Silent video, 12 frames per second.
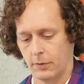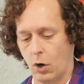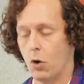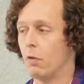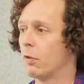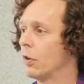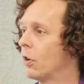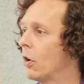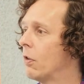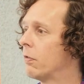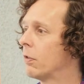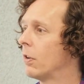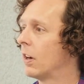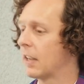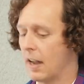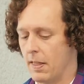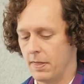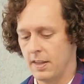Over and over
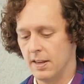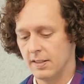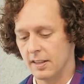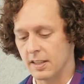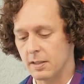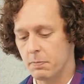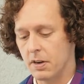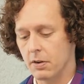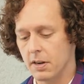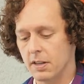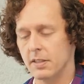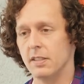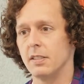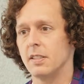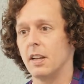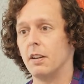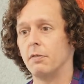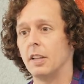again, these experiences
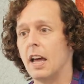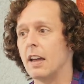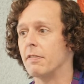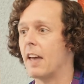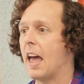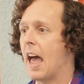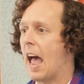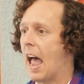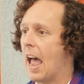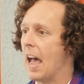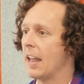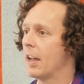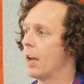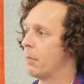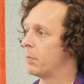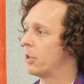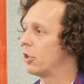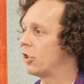of life add
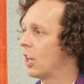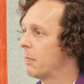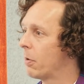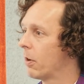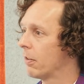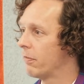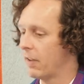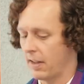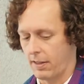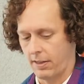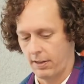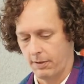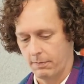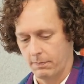up to shape our faith.